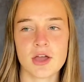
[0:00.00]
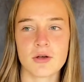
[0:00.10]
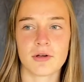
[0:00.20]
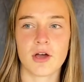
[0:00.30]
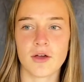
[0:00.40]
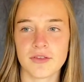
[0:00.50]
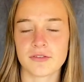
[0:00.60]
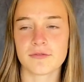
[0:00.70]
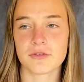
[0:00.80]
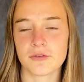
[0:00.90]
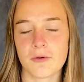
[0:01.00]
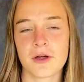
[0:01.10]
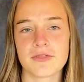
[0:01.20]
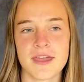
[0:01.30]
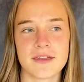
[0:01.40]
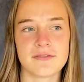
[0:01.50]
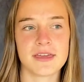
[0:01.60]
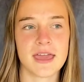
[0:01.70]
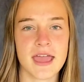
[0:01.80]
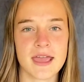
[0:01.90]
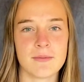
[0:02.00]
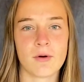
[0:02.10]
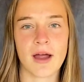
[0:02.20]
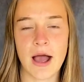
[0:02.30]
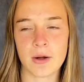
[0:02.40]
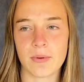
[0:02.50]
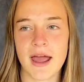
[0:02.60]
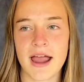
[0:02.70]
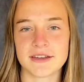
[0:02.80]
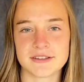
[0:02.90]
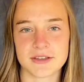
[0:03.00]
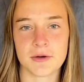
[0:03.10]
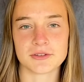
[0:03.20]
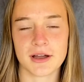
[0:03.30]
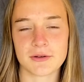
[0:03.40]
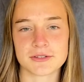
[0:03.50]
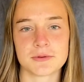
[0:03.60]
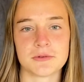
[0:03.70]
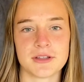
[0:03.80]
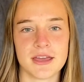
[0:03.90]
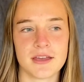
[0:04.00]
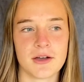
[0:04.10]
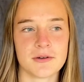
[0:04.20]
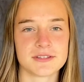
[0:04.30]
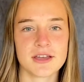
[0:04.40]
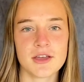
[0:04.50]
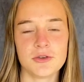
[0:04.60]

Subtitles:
Regardless of the score at the end of the game, or how a practice goes, or how school day goes,